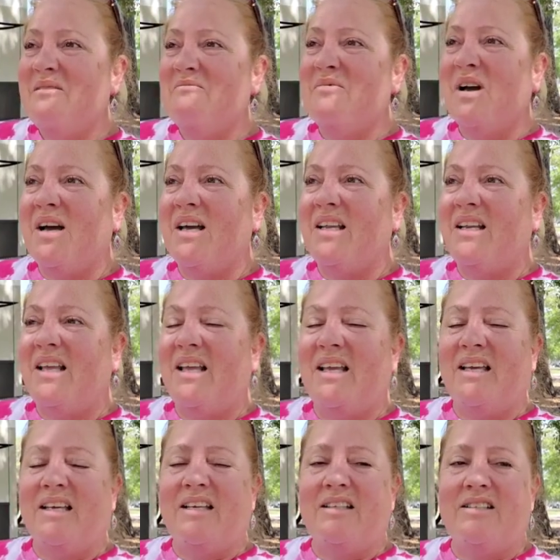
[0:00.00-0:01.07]
But
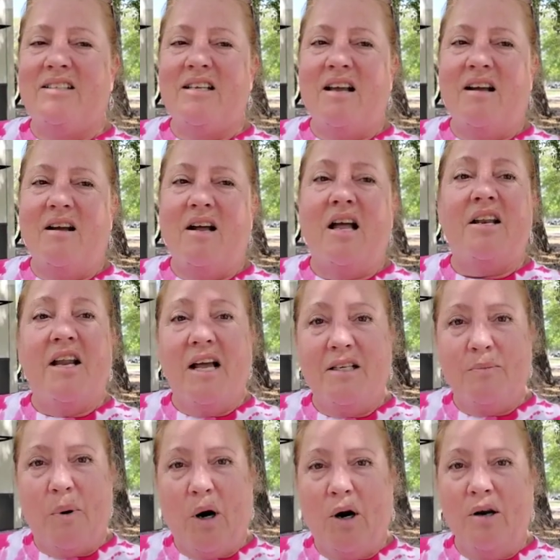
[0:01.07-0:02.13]
it's a nice
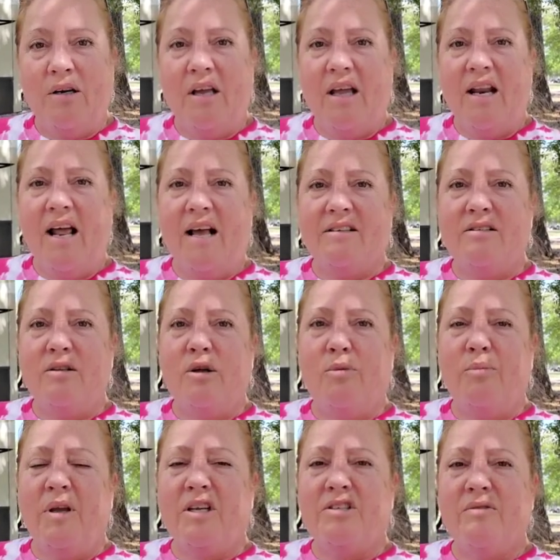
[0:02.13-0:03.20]
park. It has a little
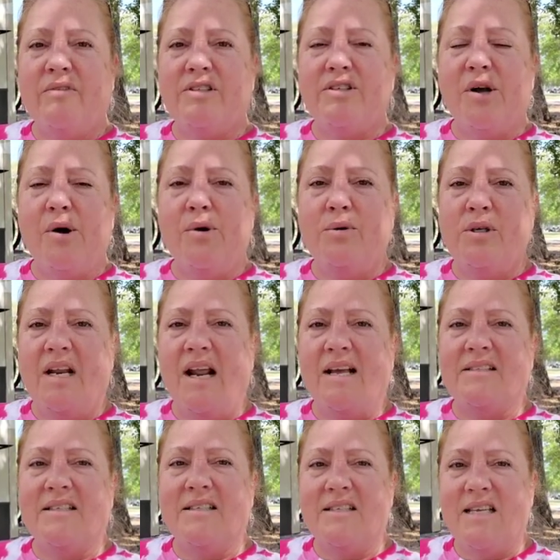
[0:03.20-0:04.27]
beach of its own. It
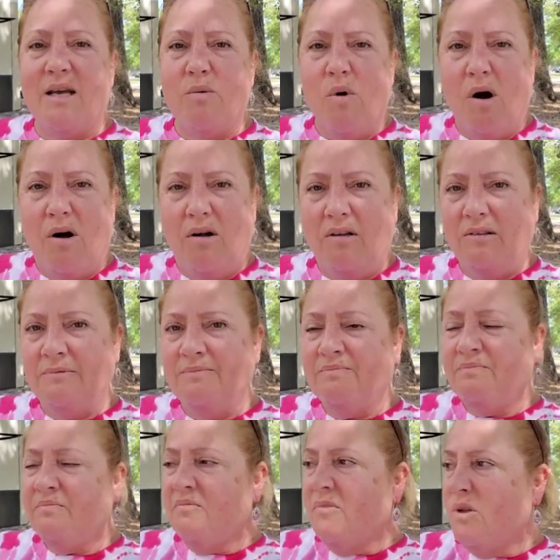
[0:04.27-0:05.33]
has a seawall.
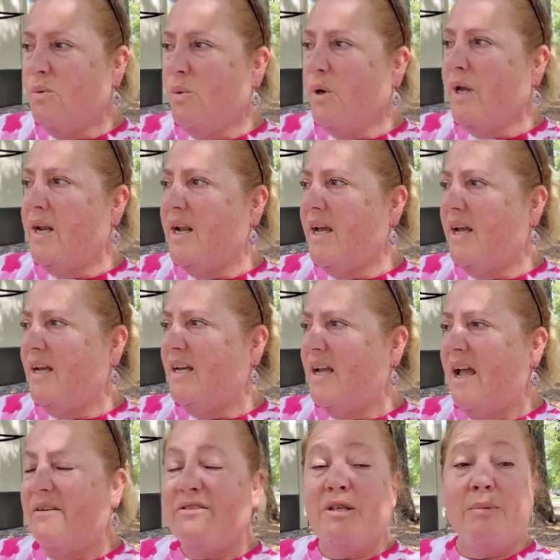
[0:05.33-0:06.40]
We're gonna
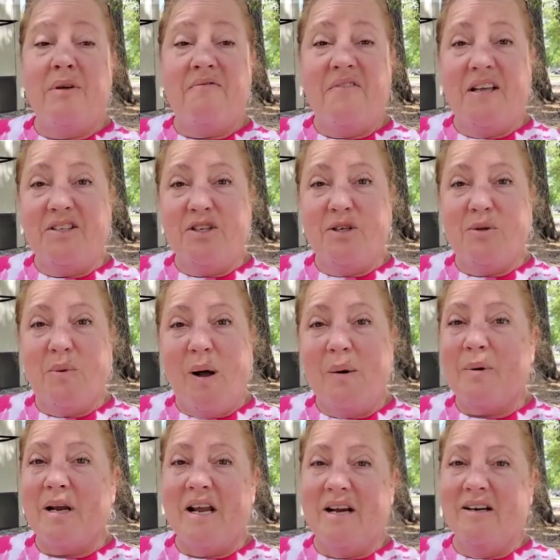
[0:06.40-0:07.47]
have some adventures while
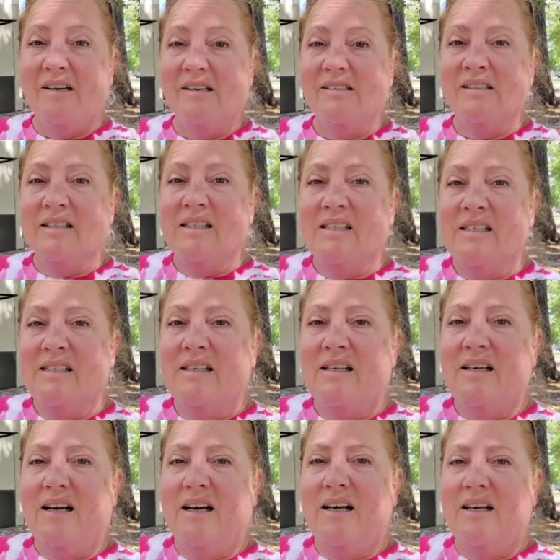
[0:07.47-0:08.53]
we're here.
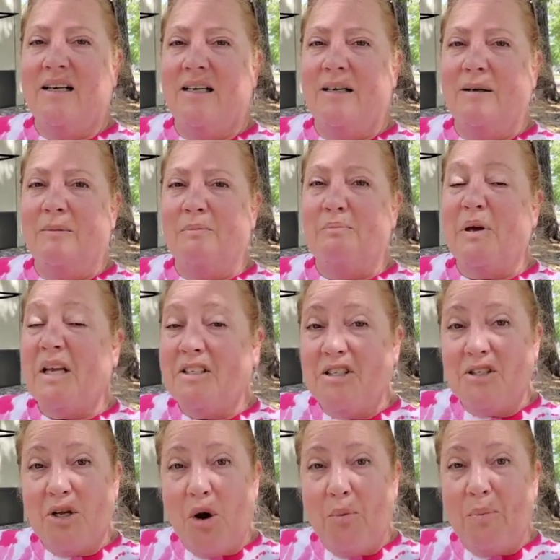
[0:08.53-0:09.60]
Um, beach
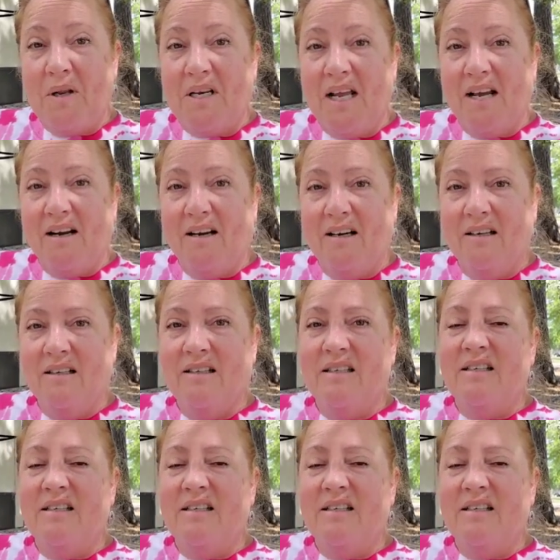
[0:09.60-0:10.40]
is open here.